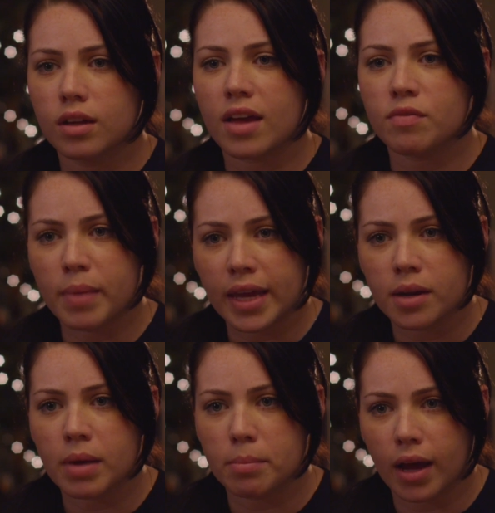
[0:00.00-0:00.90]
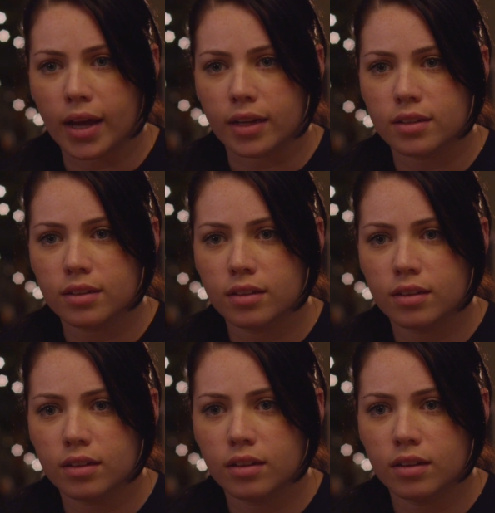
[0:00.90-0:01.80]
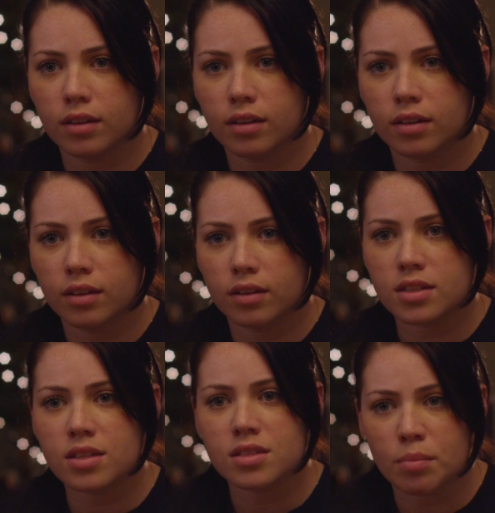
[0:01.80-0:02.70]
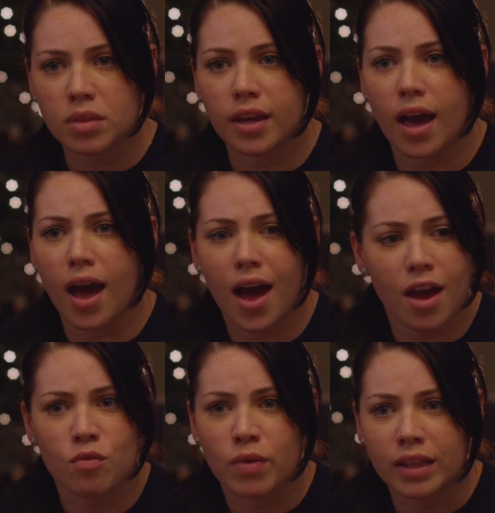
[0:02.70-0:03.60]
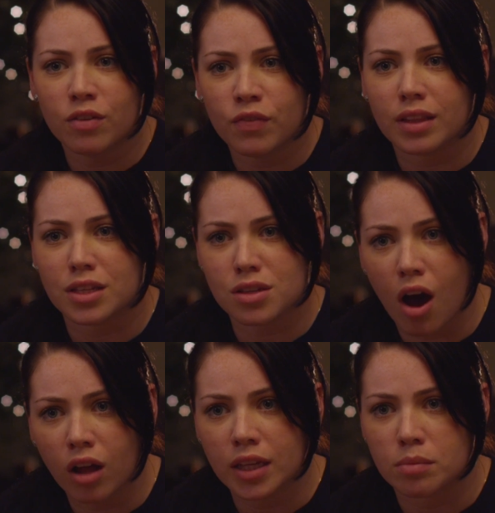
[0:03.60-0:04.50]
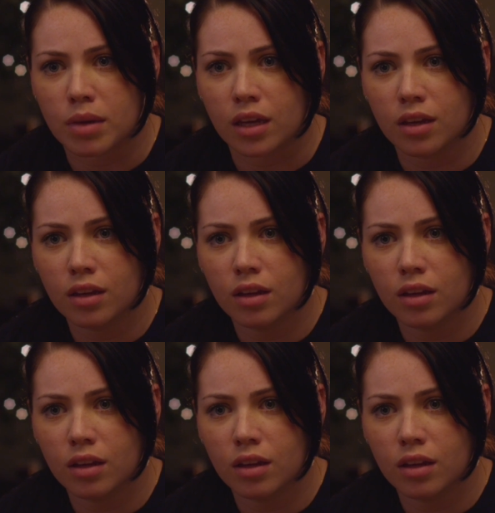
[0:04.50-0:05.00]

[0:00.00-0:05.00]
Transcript: I've made up my mind. This is something I really feel is calling me.